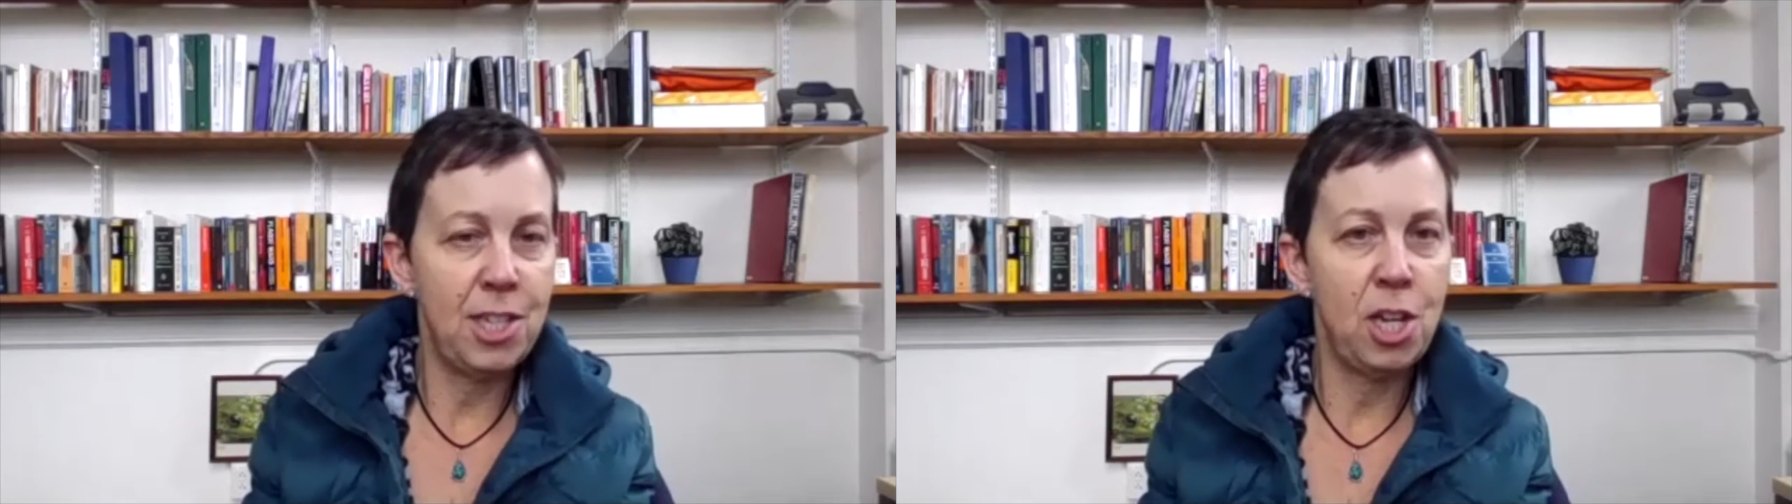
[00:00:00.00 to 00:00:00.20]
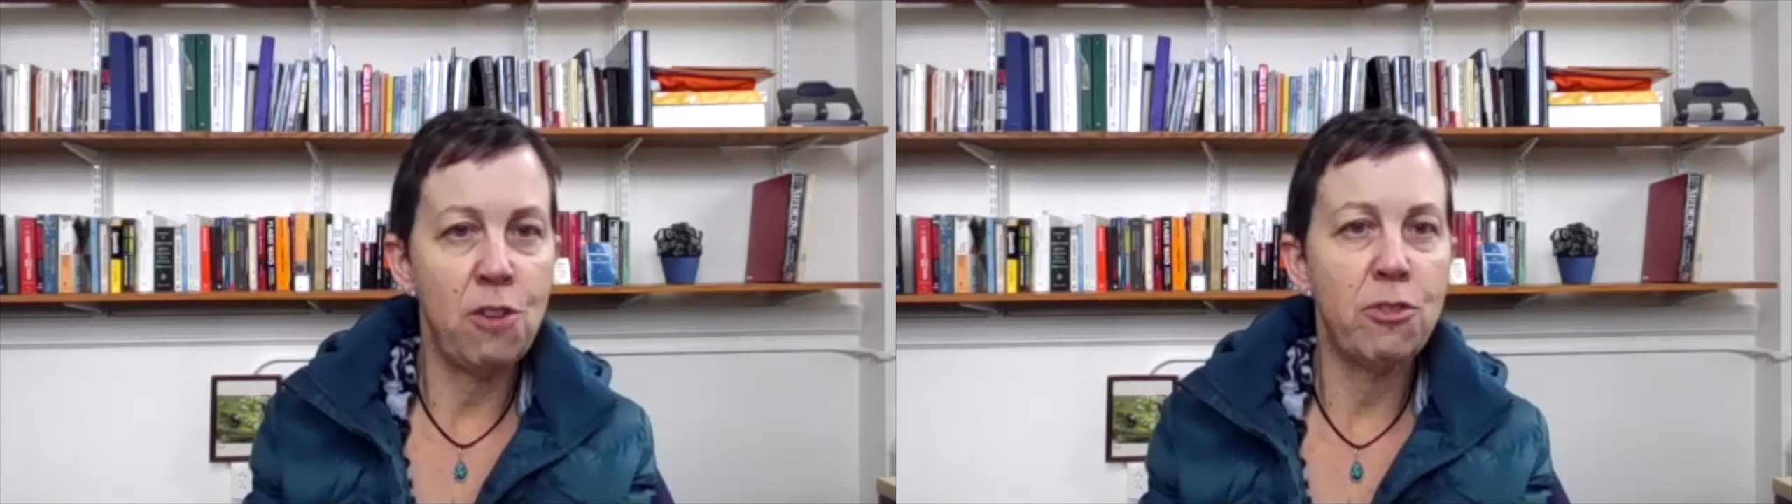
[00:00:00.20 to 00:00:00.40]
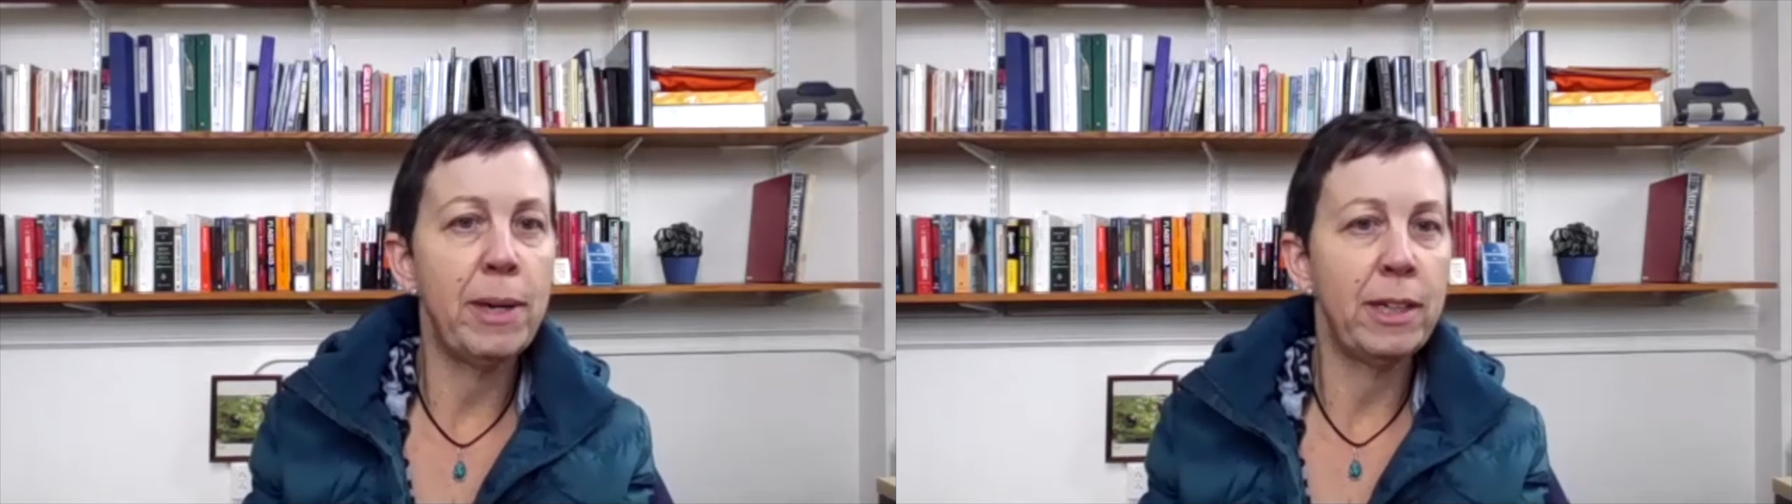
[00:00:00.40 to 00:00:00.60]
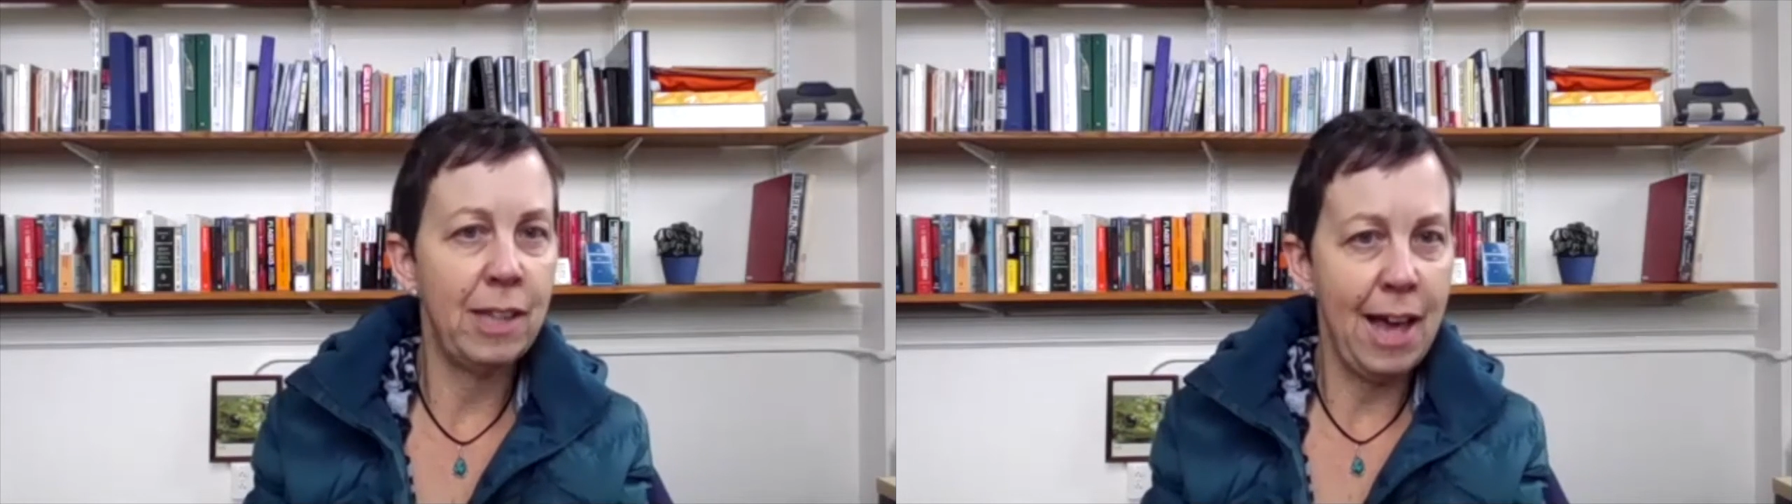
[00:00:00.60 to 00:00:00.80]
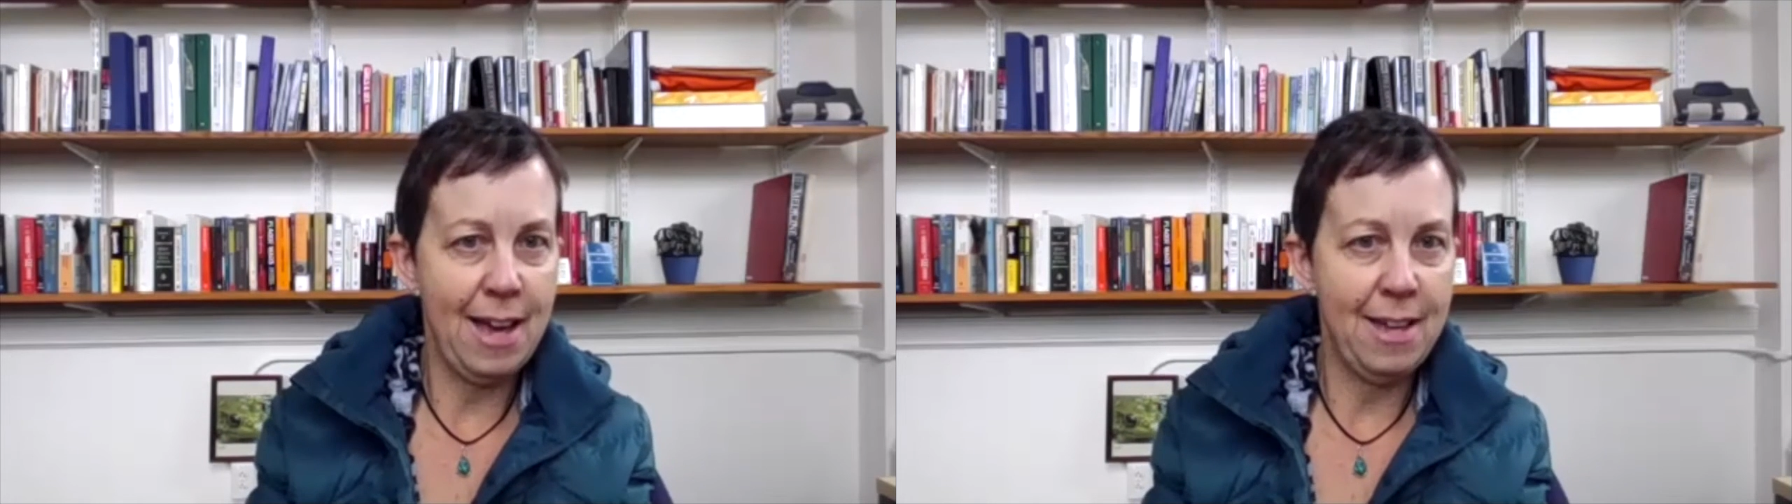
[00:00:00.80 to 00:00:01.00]
take over my
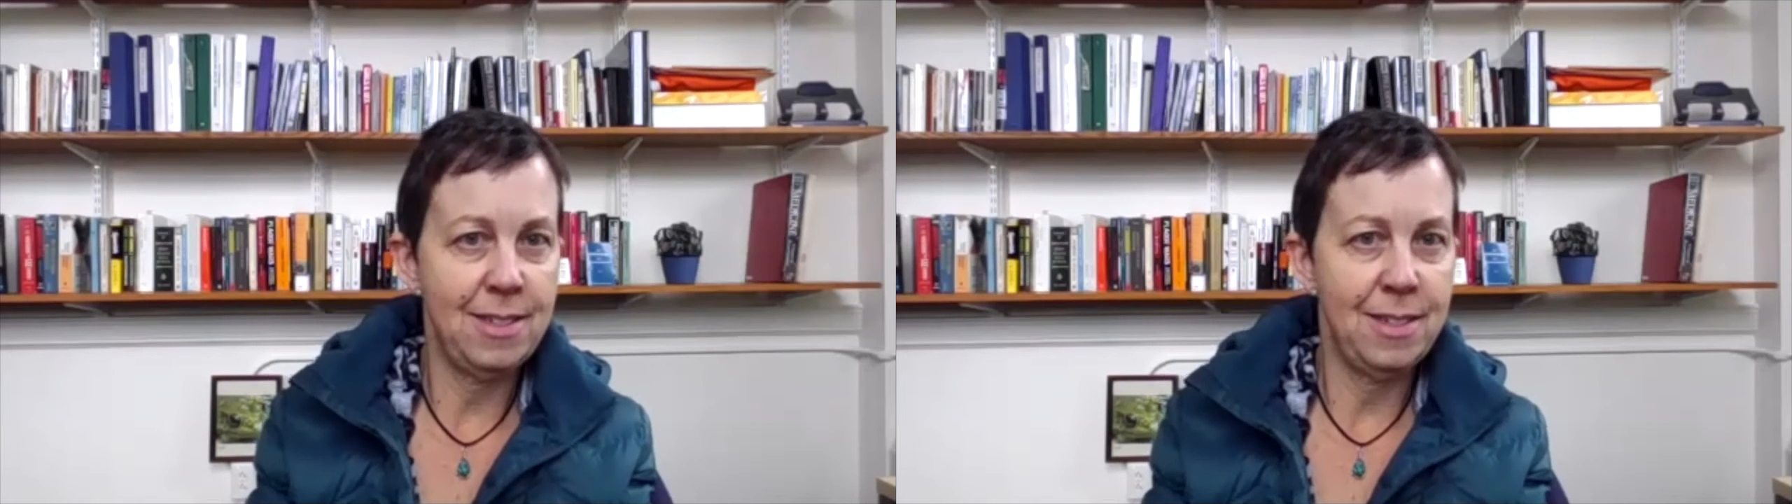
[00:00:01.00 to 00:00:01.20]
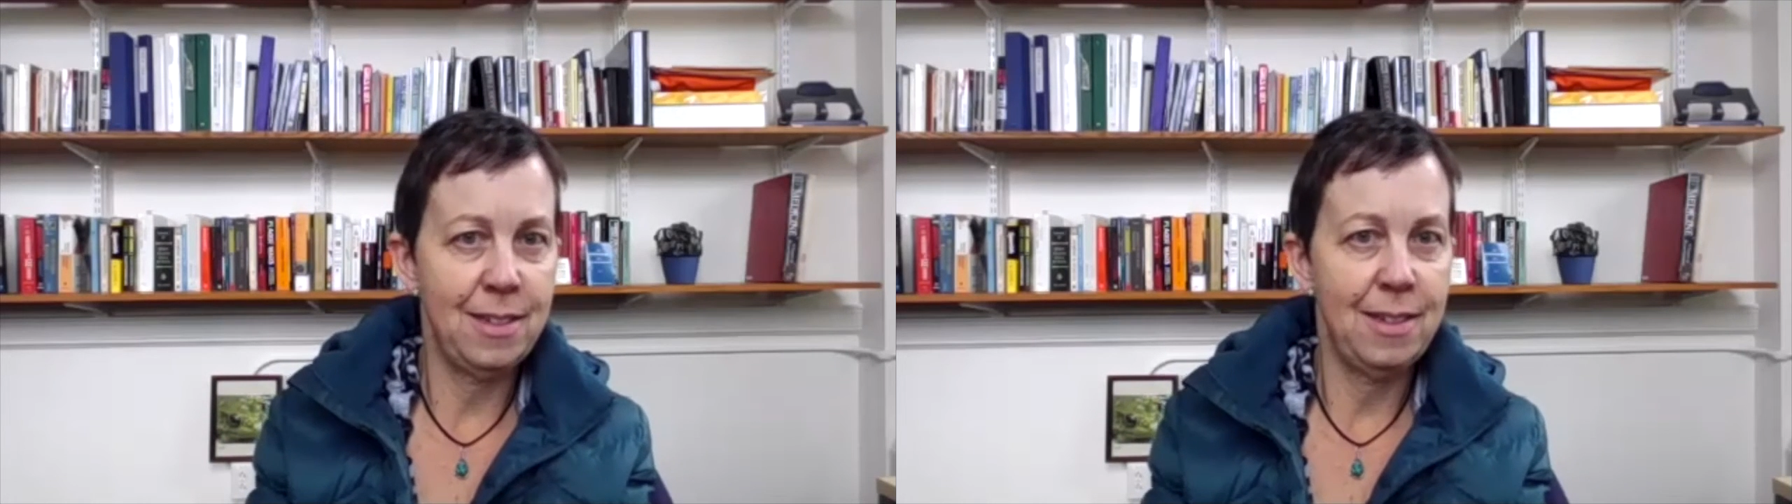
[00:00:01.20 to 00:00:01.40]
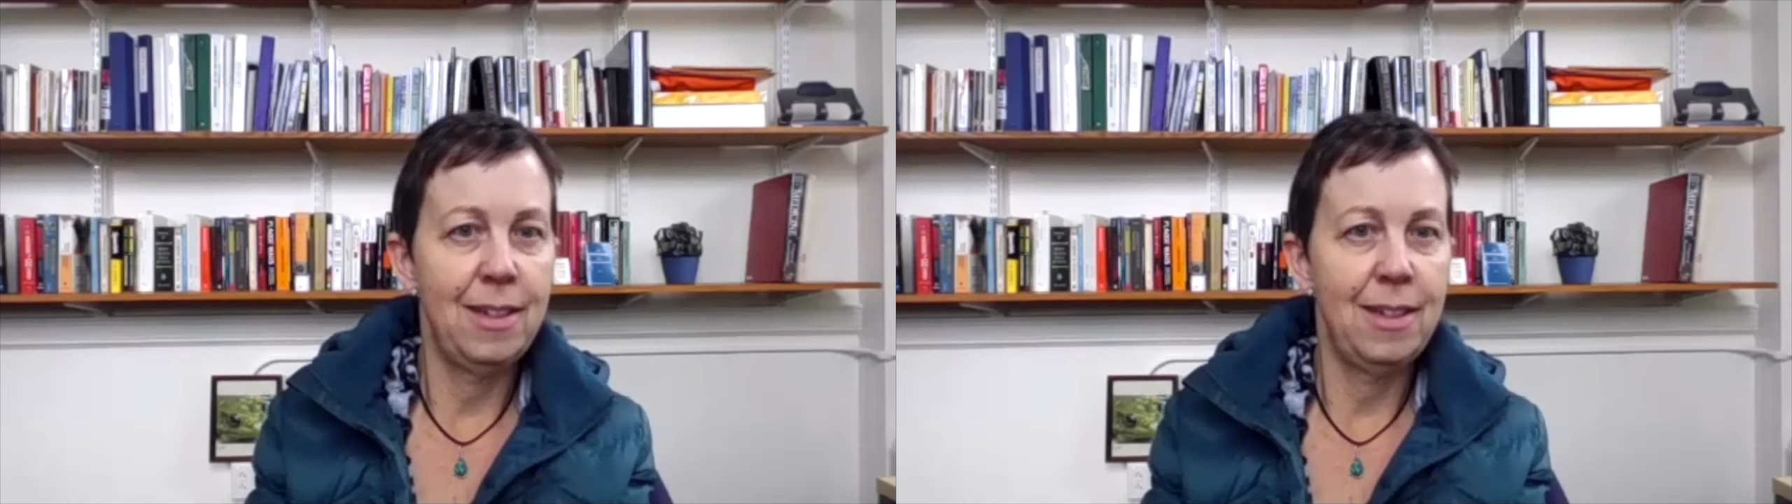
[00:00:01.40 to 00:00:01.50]
class,